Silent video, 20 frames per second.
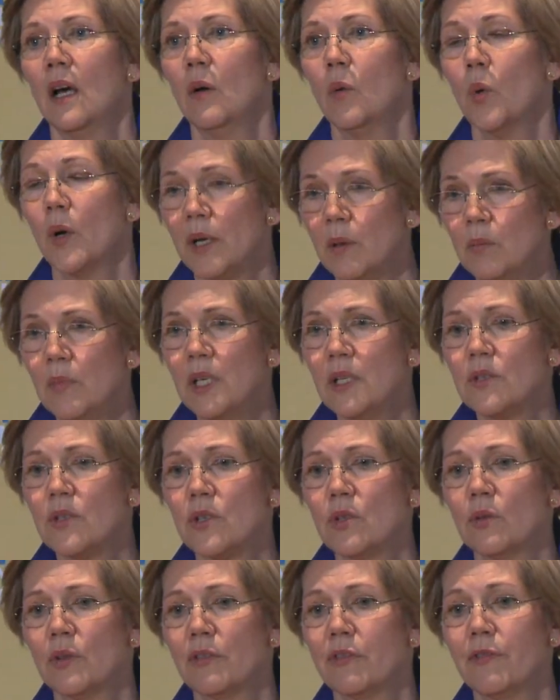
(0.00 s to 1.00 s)
what it means
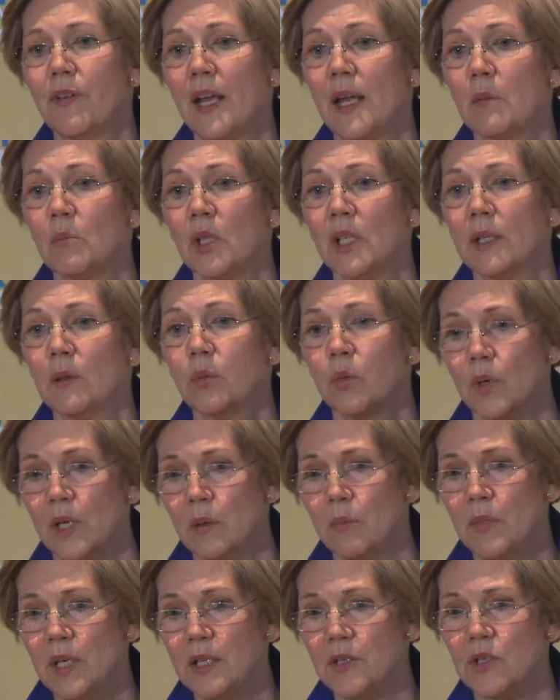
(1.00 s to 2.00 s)
to a family, what
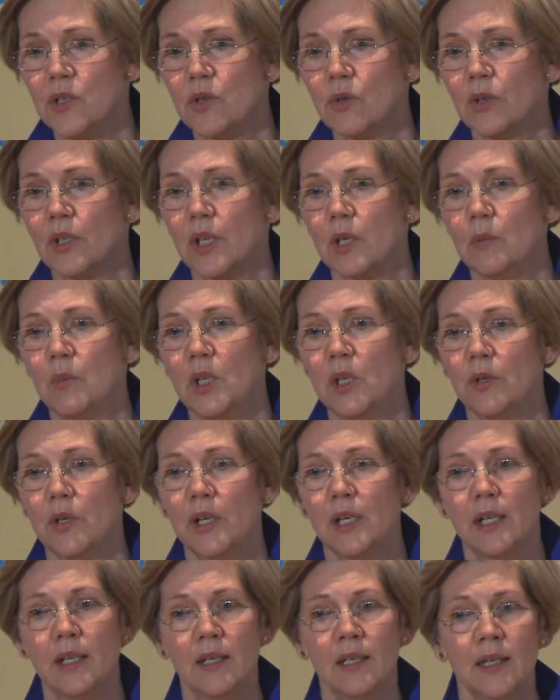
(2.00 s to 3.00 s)
it means to a
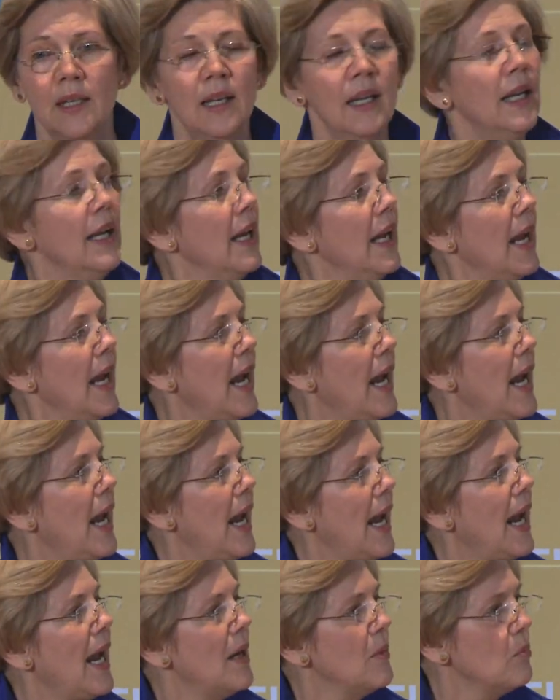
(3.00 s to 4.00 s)
community.
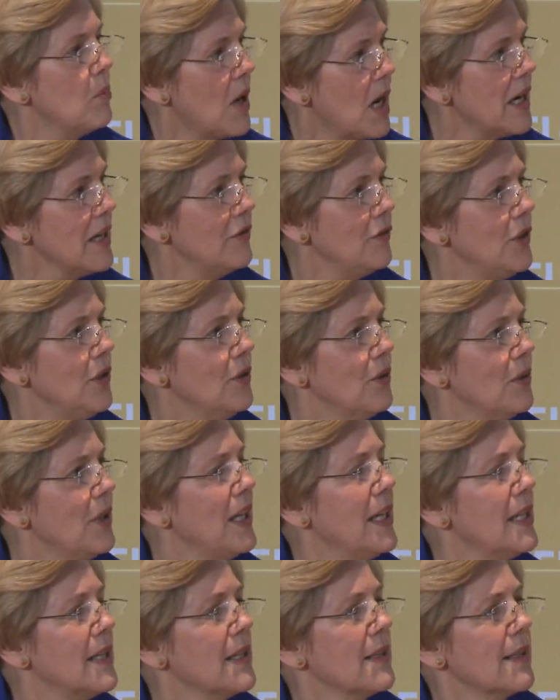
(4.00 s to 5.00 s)
And my view
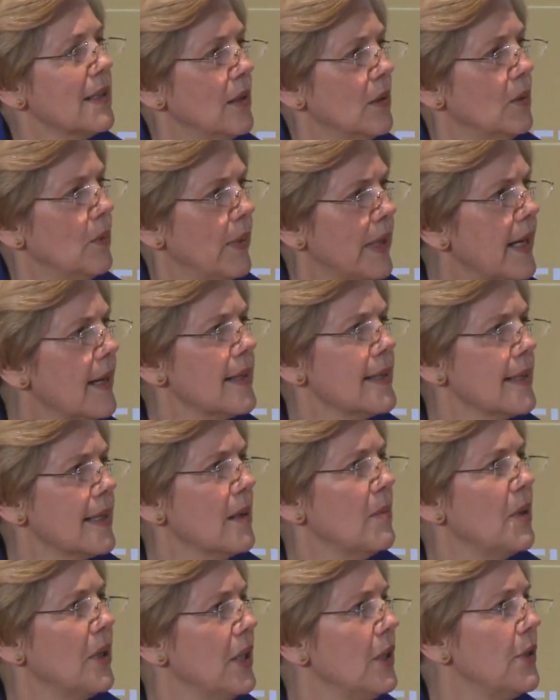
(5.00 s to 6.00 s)
is we got
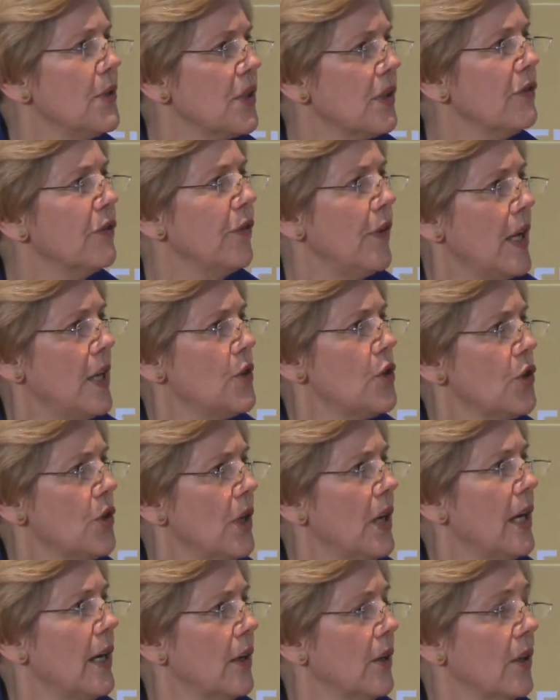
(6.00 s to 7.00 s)
somebody who's a Fed
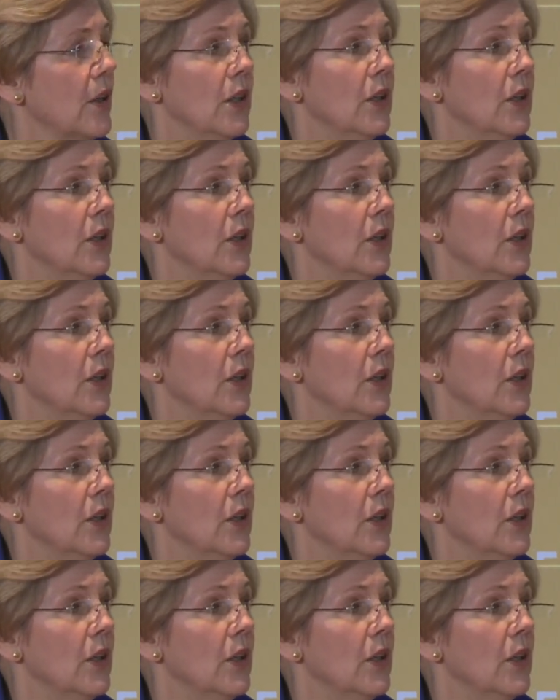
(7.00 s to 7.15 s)
chair